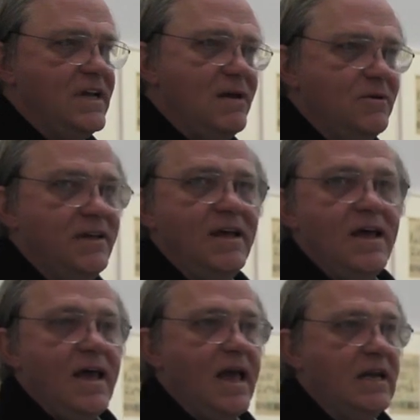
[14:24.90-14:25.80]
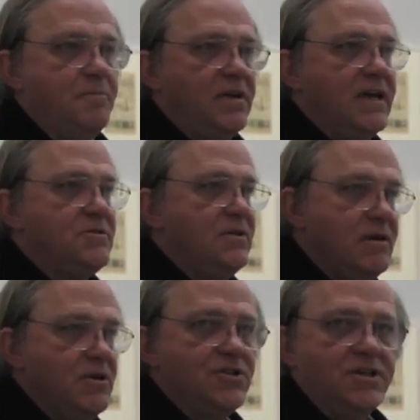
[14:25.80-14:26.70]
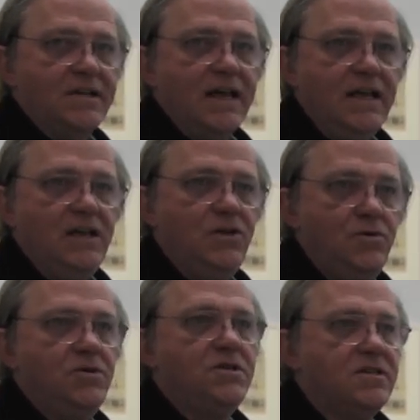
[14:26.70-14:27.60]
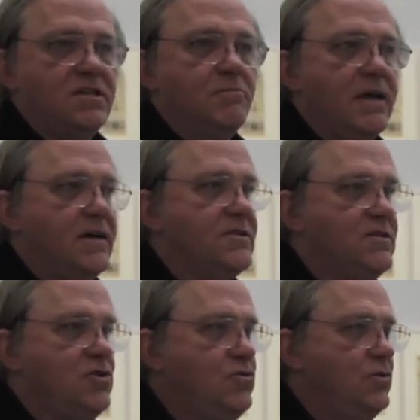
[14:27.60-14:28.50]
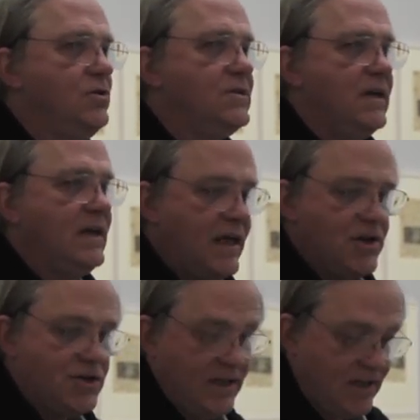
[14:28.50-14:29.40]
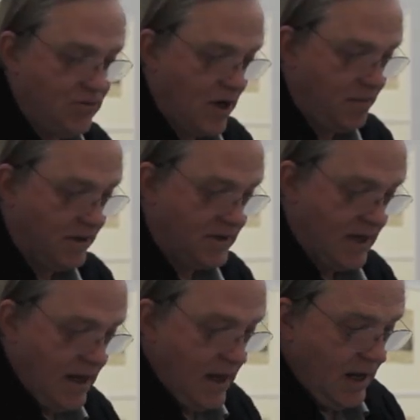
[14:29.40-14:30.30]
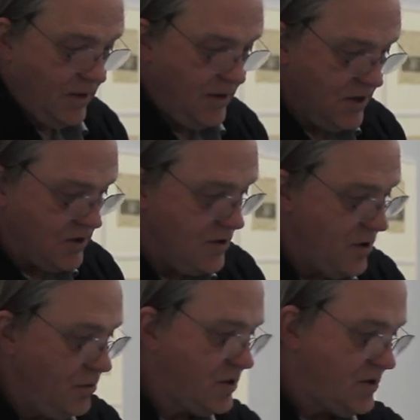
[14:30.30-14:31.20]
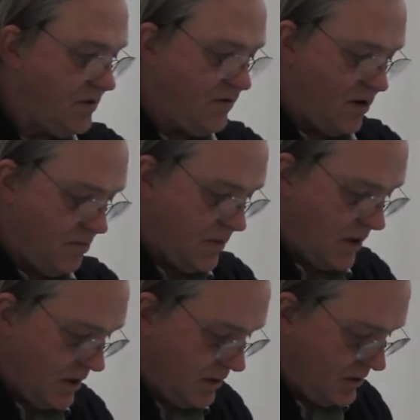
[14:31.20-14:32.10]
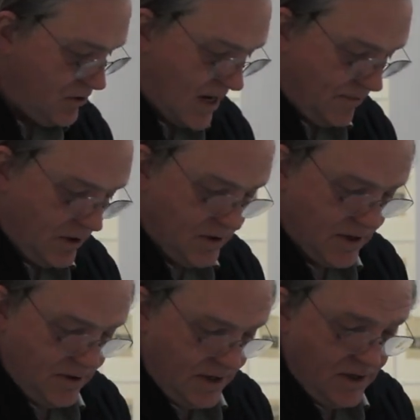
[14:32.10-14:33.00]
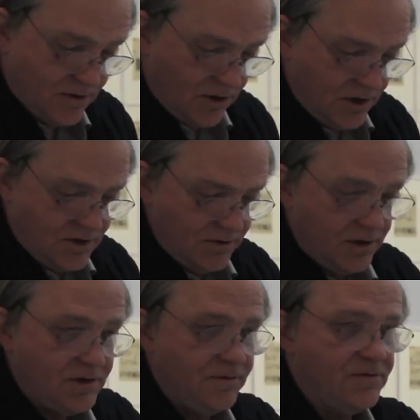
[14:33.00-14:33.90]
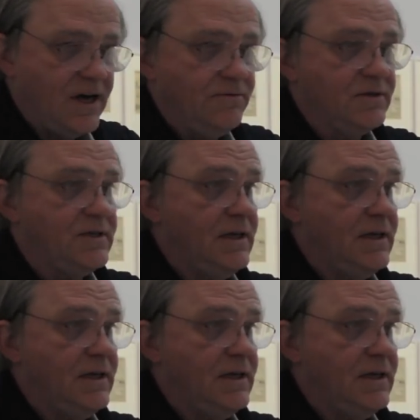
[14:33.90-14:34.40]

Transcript: Nauman, and he plays with images, and he uses them as tools and occasionally as weapons. These are notes from uh, travels, and these are also notes from travels.